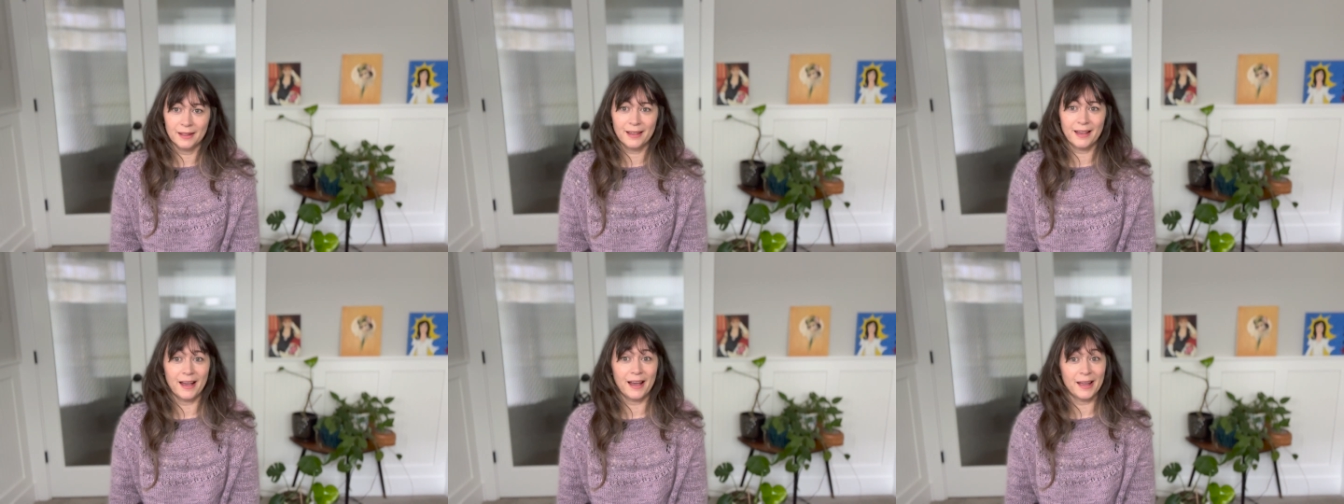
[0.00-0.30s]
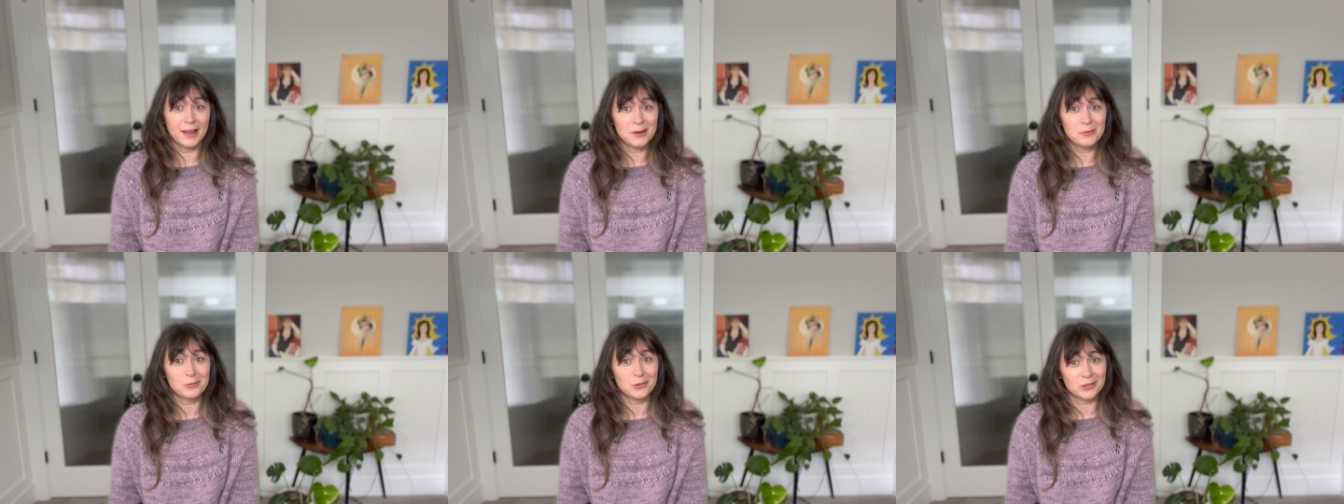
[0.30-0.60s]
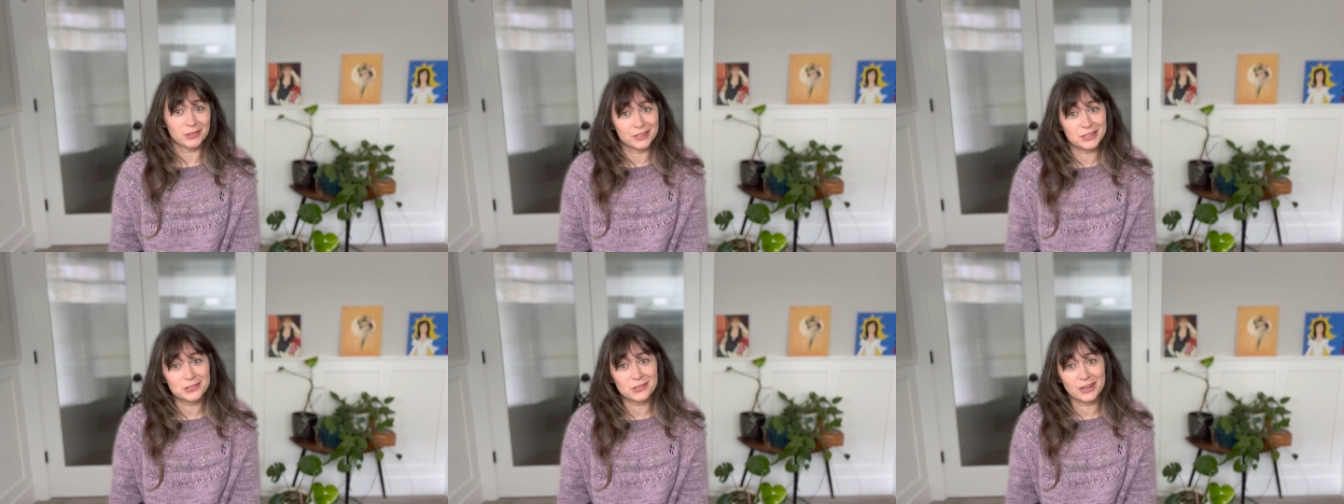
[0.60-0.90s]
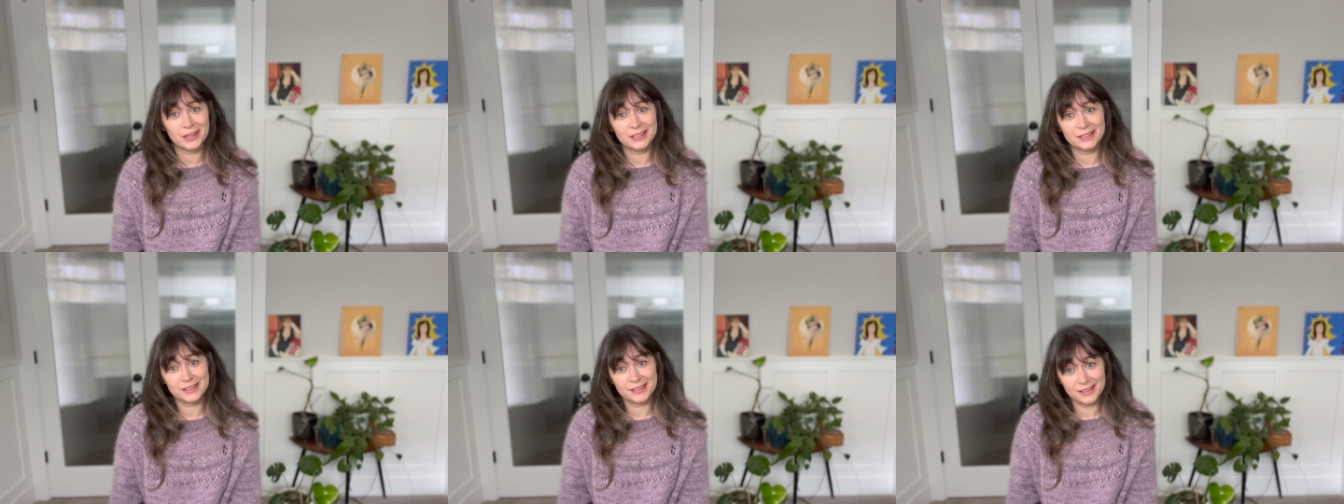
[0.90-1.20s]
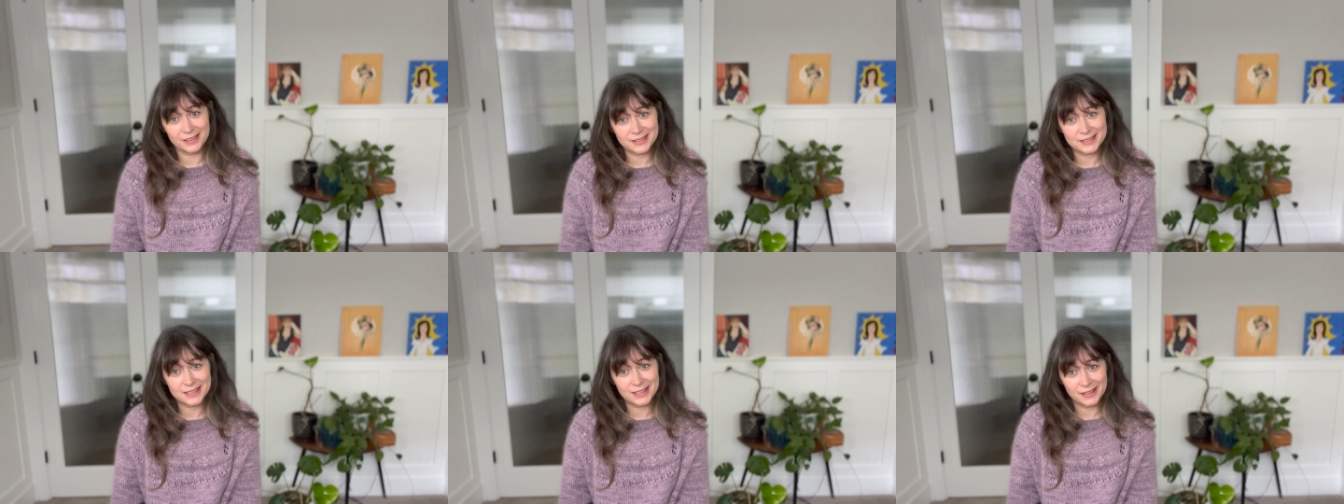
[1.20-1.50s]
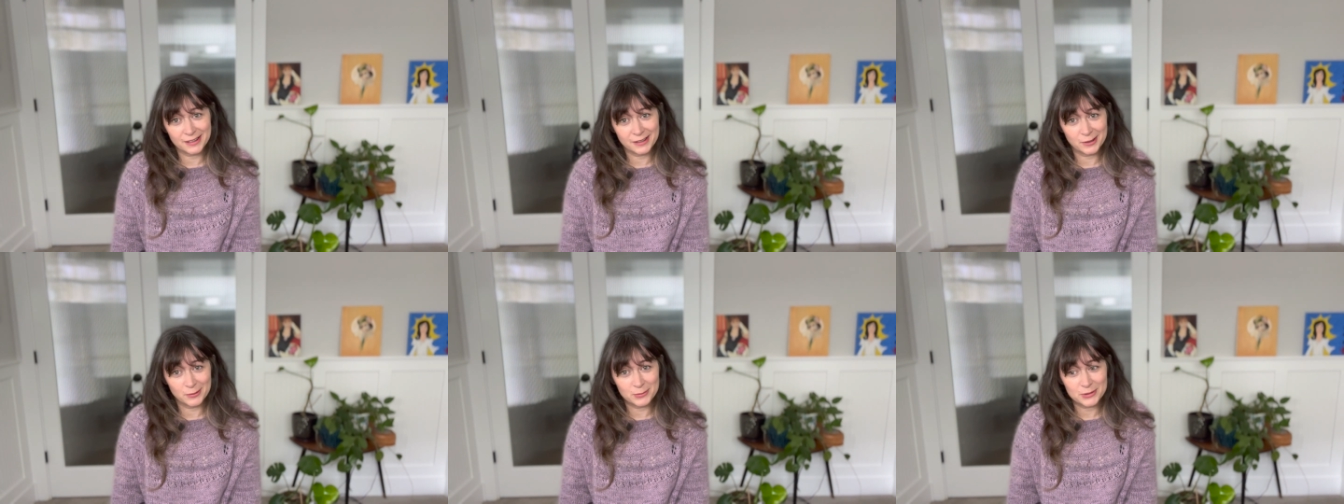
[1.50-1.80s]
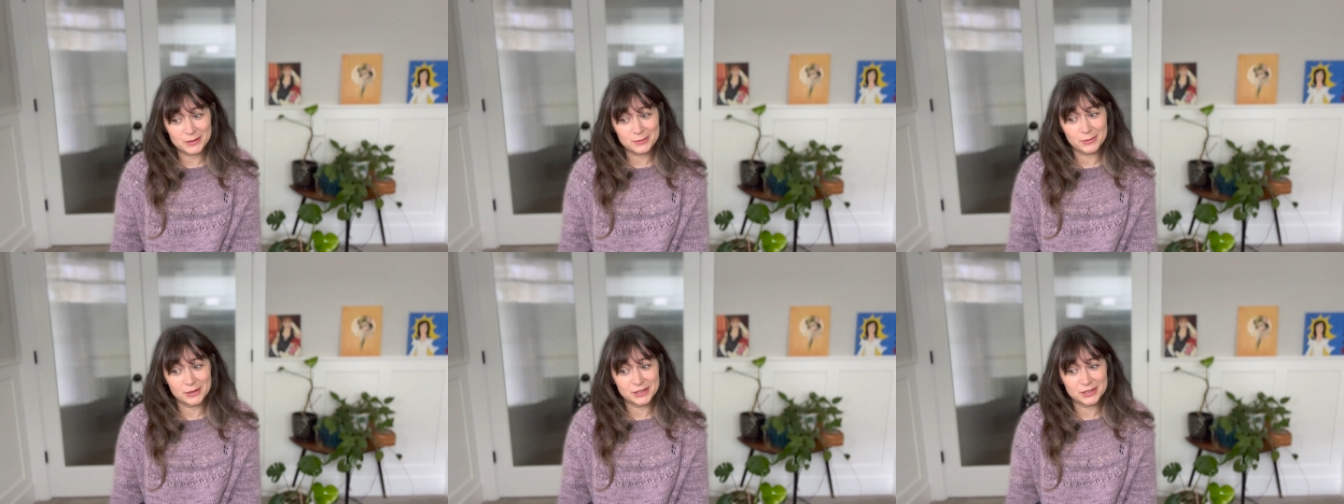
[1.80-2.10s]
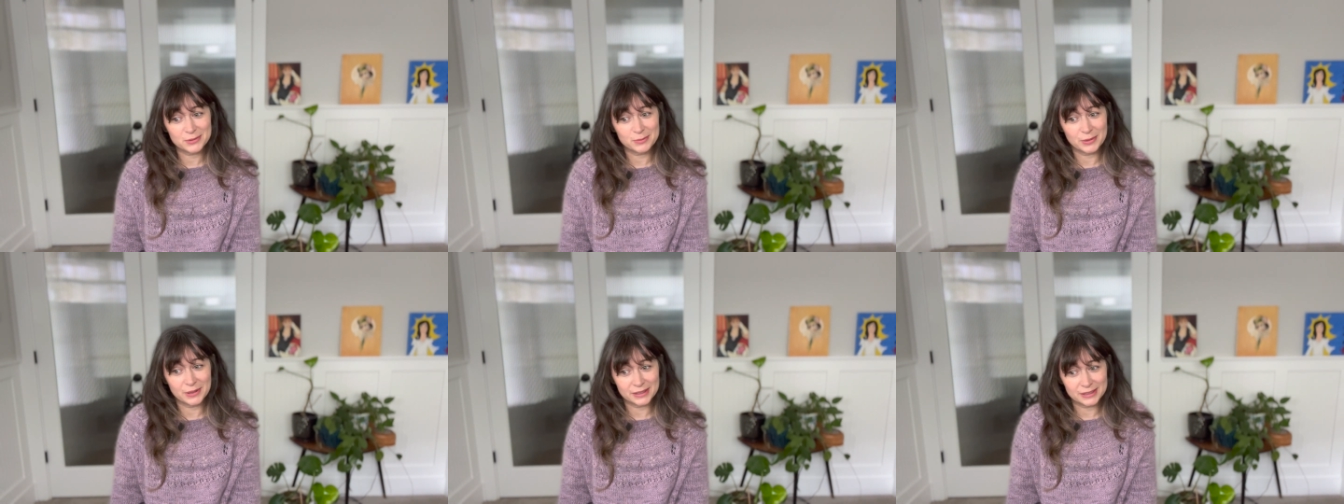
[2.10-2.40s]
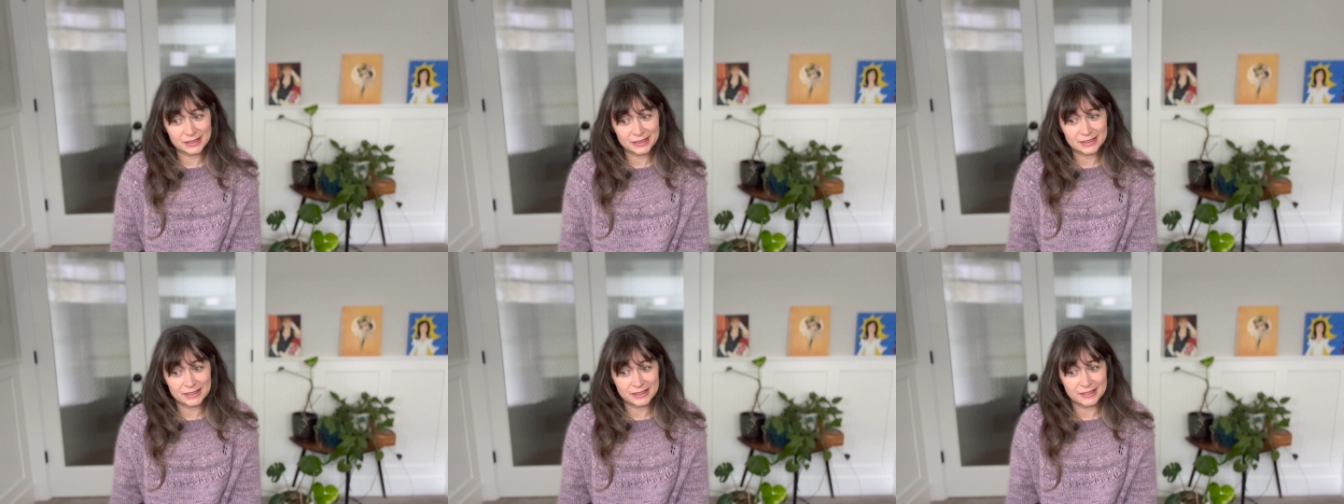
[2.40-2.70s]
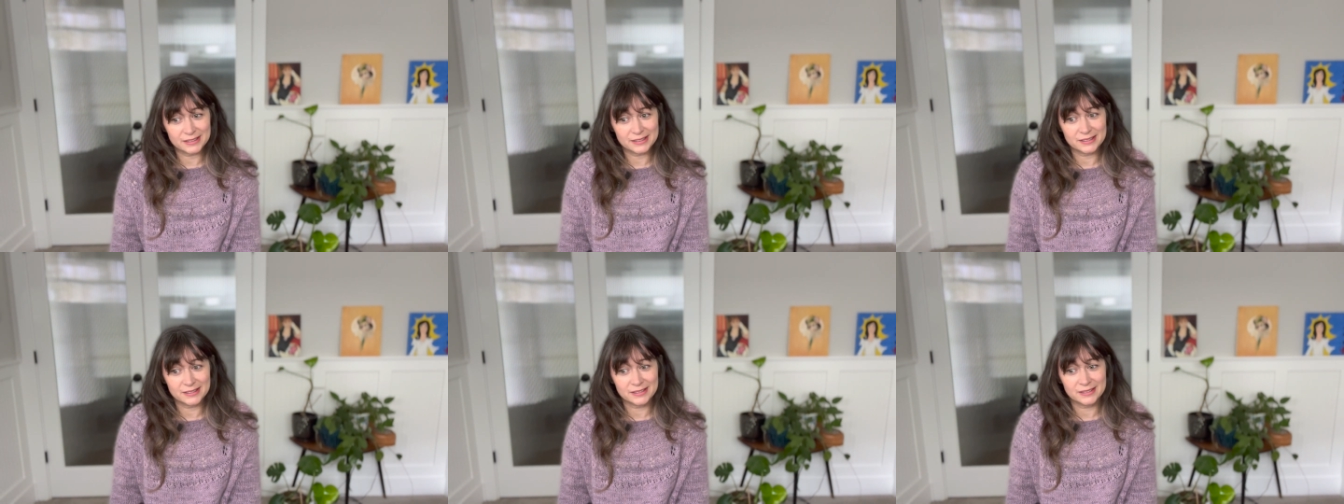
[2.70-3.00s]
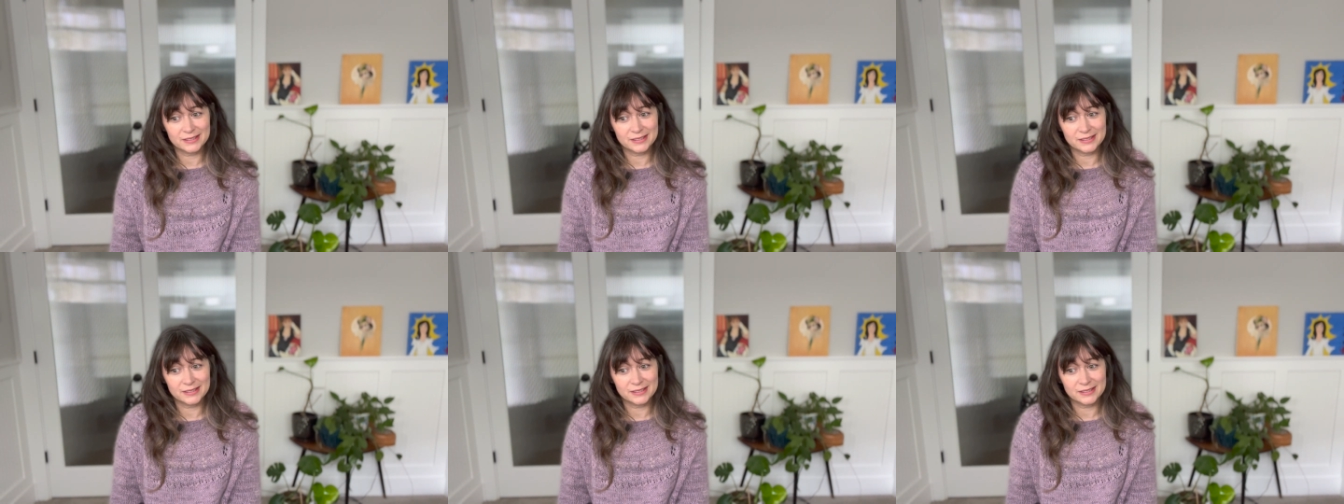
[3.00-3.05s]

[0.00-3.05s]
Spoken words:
I am really trying to not say as much, but it is